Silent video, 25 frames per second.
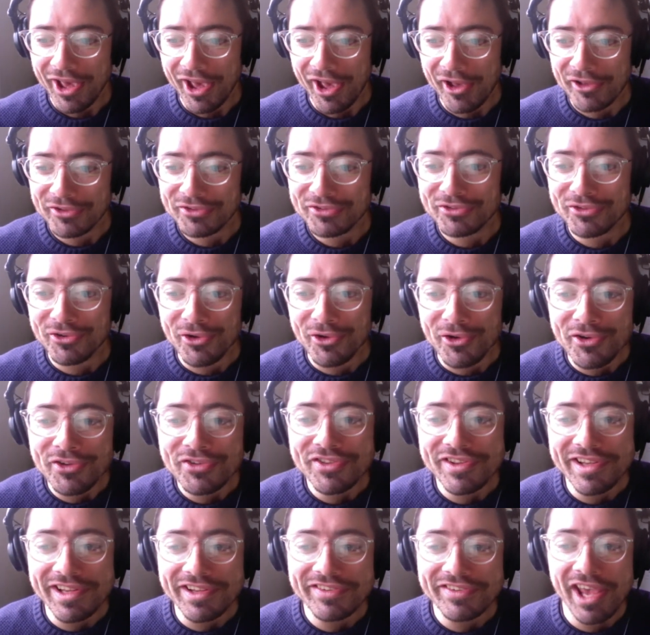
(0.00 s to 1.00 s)
As soon as
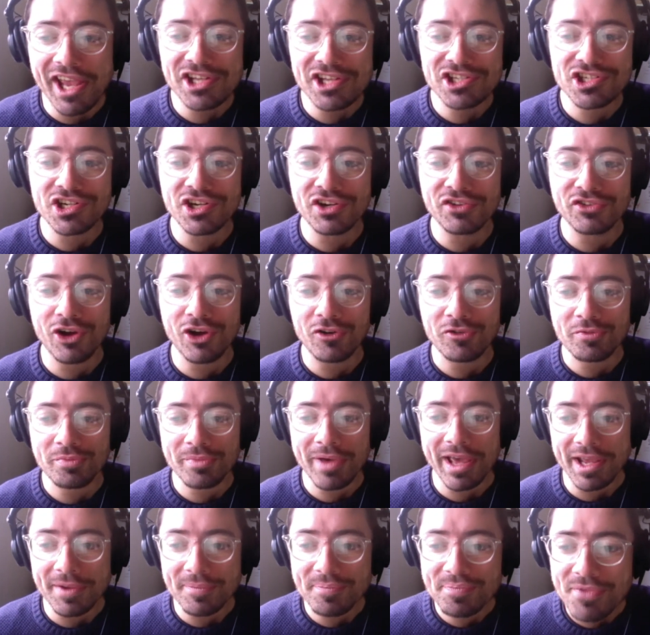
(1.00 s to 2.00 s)
the attention is off
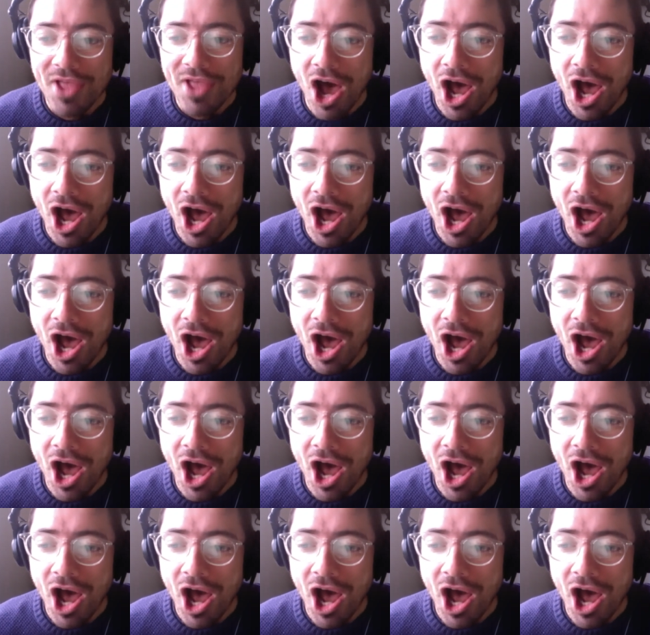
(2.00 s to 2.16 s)
me,